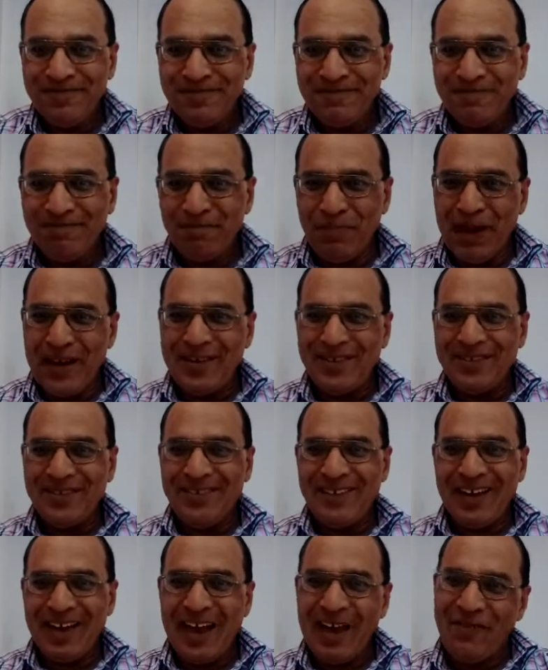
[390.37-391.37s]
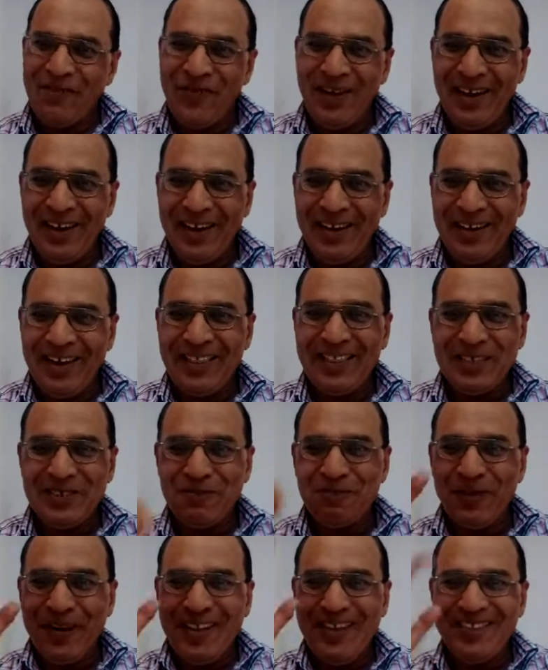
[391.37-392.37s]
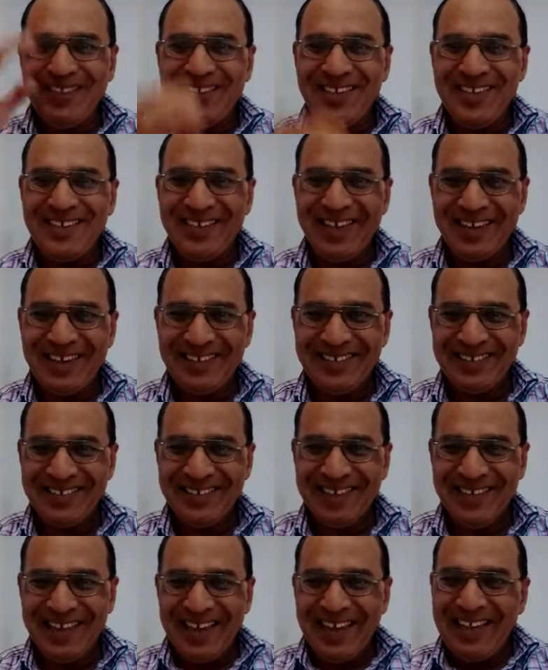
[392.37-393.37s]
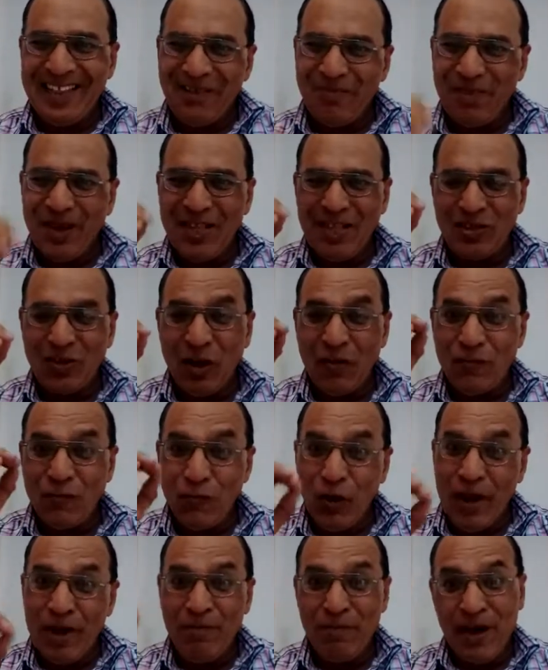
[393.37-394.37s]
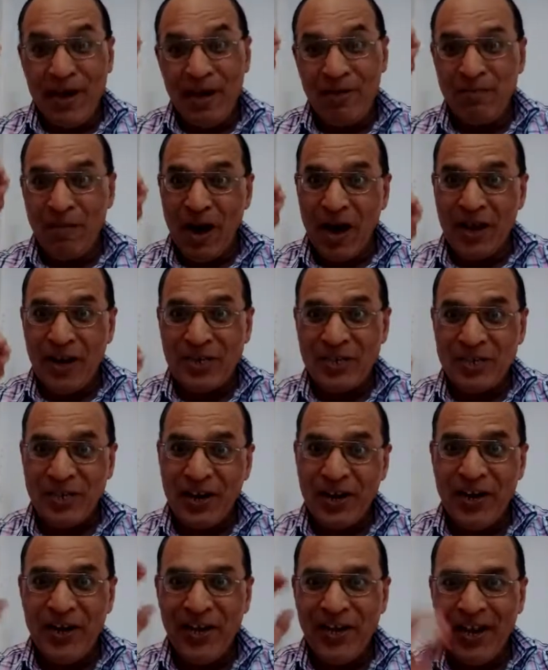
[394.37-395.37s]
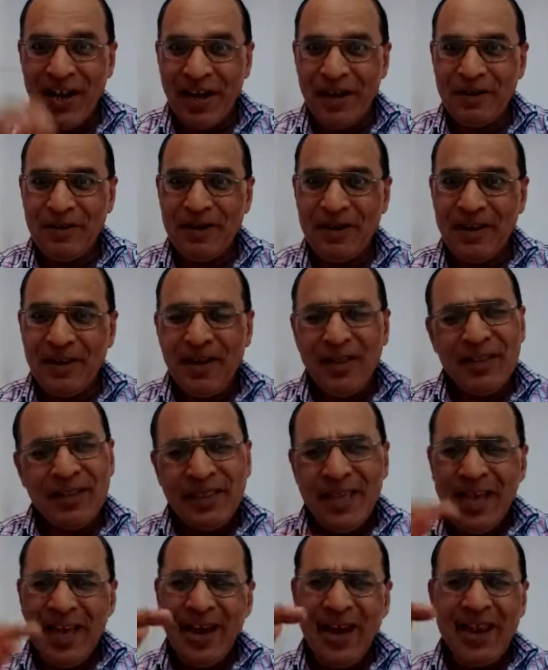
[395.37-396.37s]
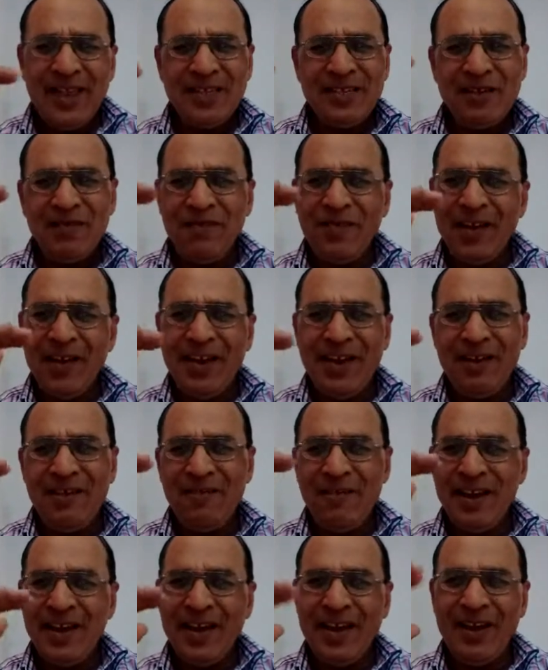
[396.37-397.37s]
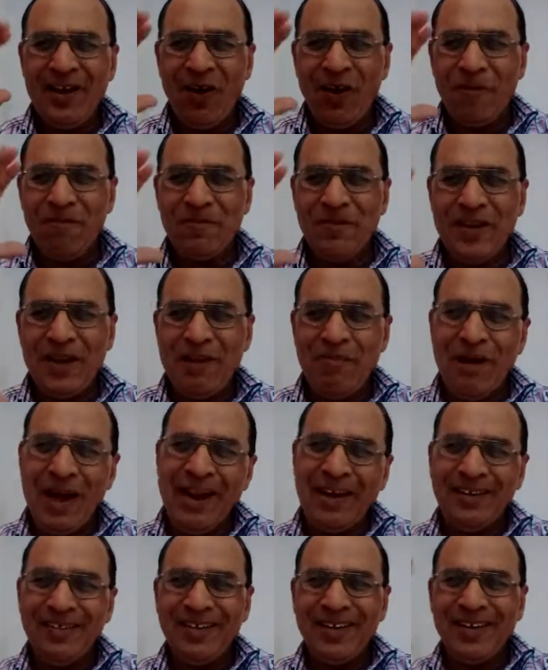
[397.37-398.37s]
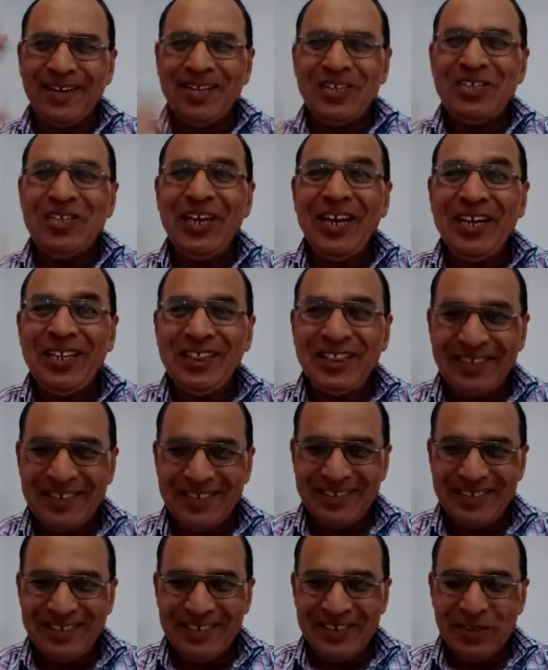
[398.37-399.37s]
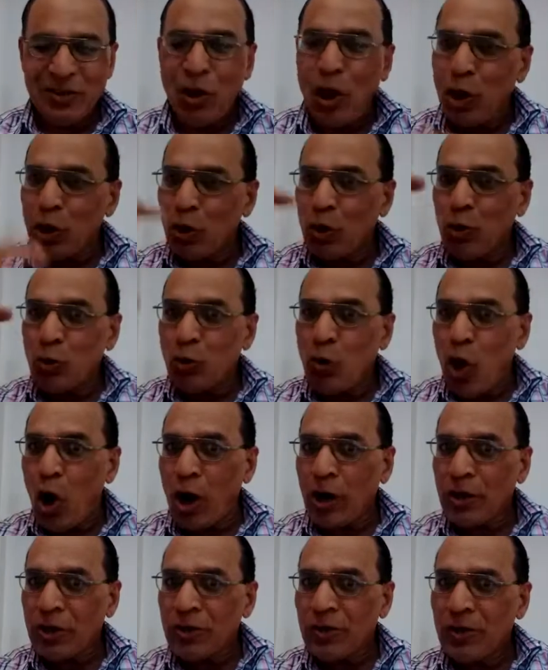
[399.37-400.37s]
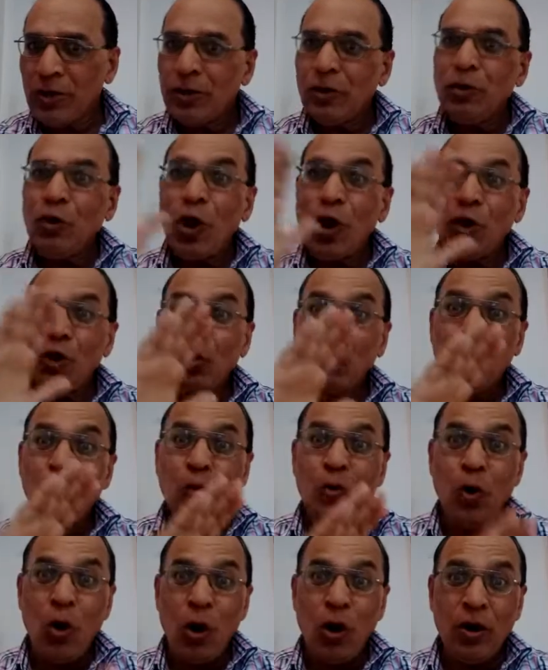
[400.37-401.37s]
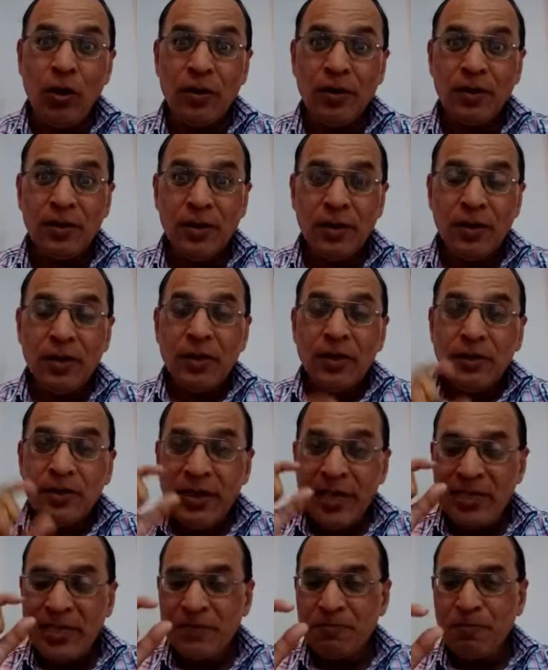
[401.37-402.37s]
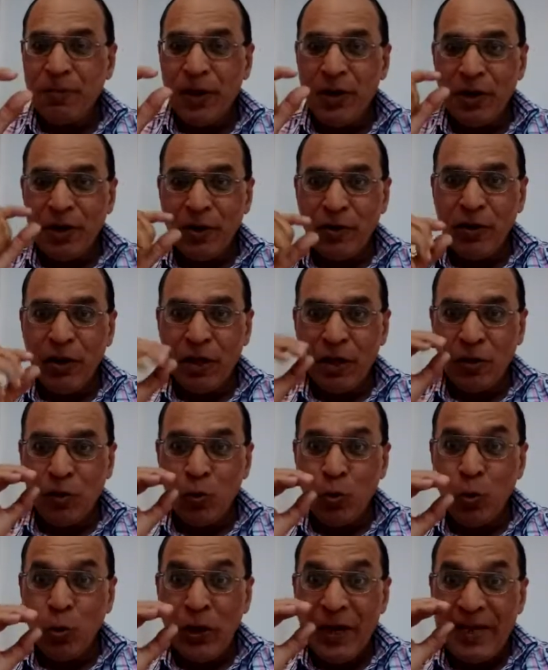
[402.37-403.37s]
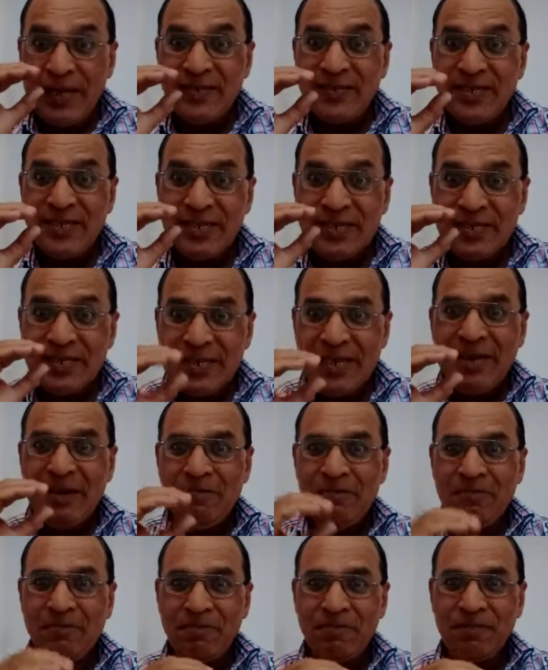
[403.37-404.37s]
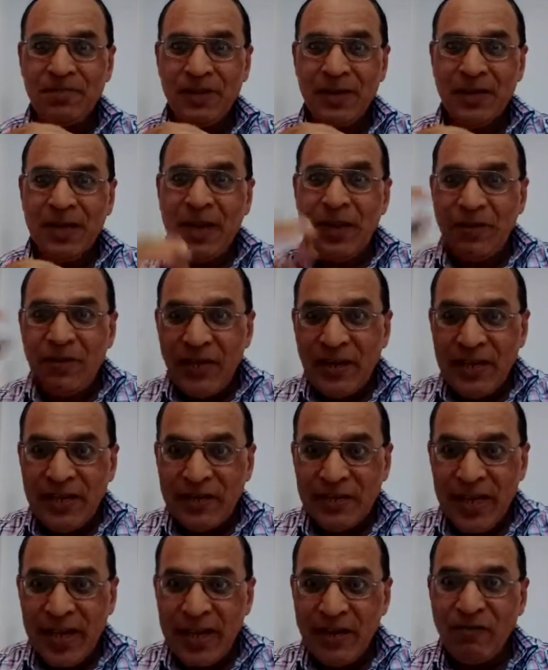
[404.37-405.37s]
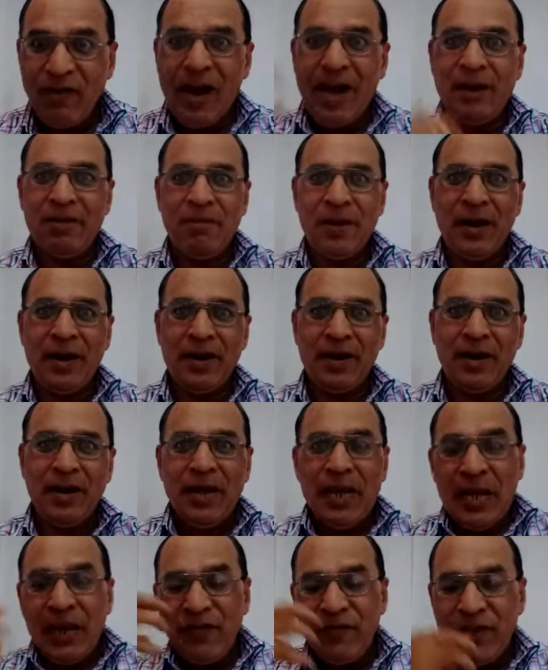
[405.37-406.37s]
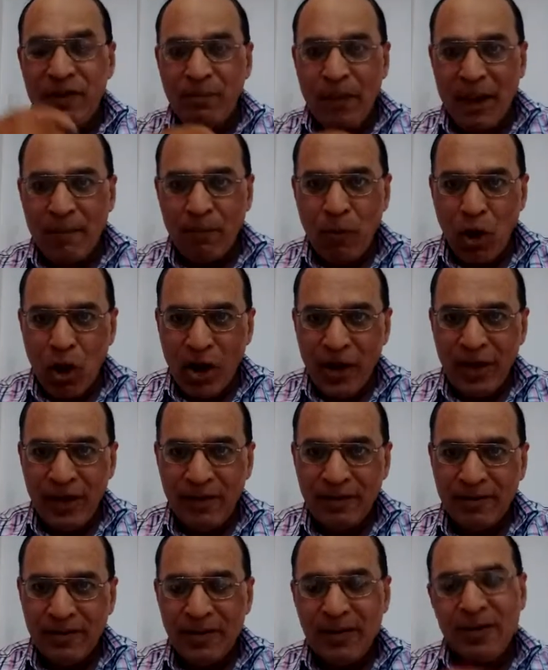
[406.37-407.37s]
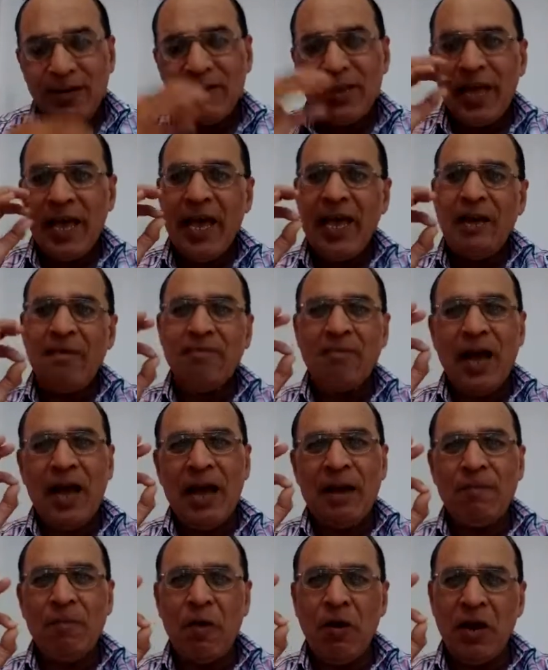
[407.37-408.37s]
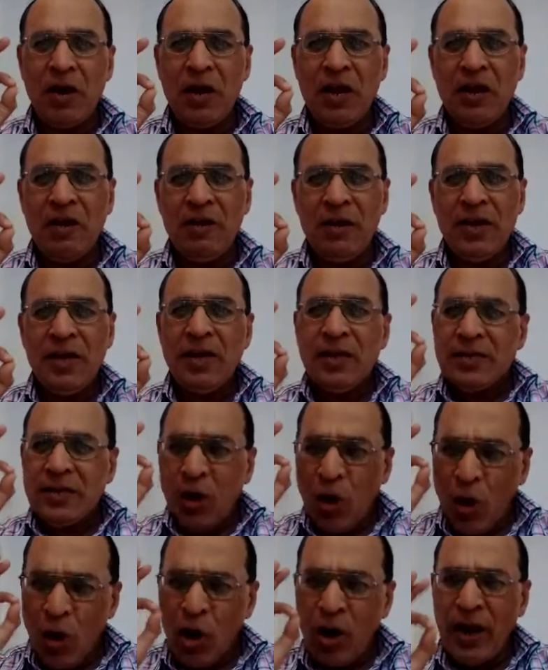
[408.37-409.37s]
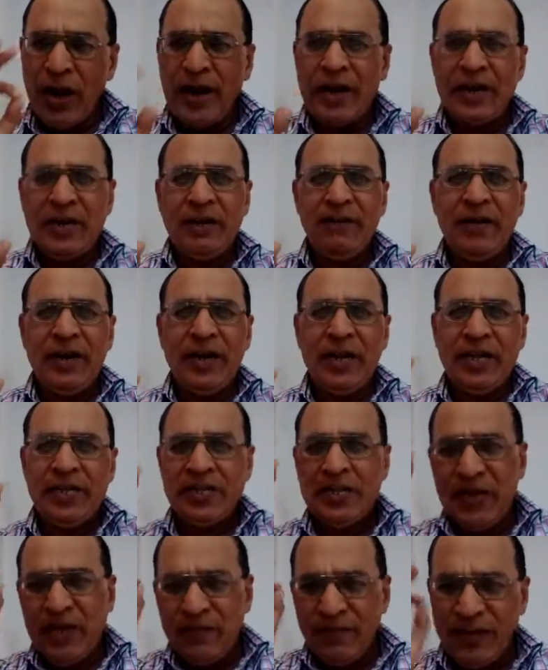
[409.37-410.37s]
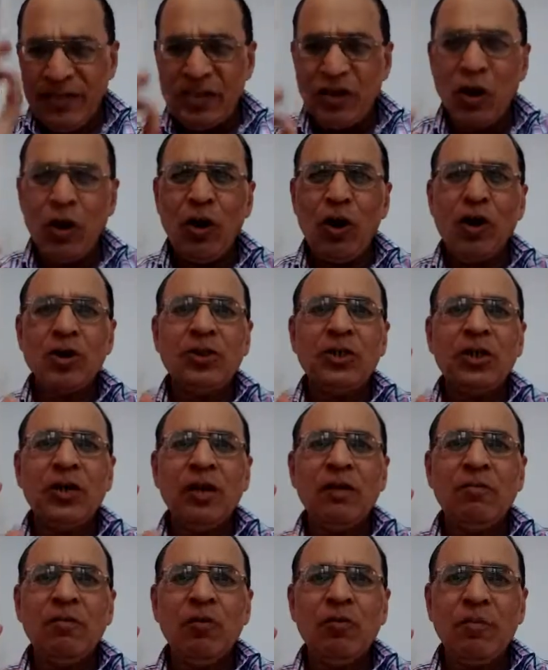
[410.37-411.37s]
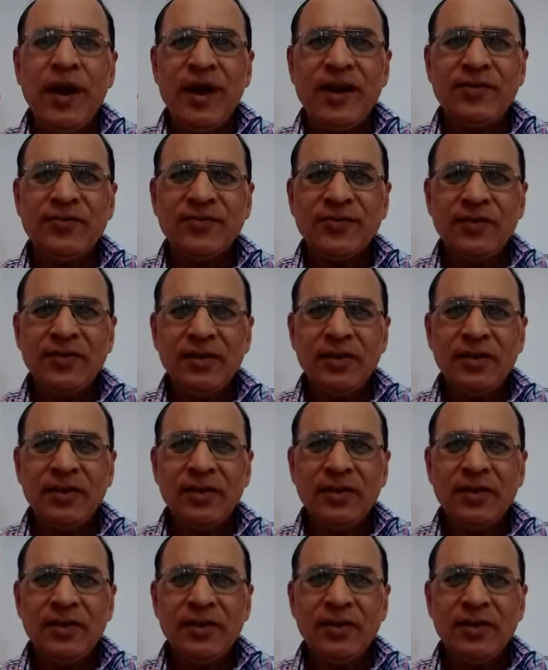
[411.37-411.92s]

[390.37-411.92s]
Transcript: But I feel in the spring season, in the month of November in Maharashtra, India, there is a very, very optimal sheet. Not too hot, not too cold. This particular cooling system, if in the environment, if in my body, then my body, all activities, physiological movements,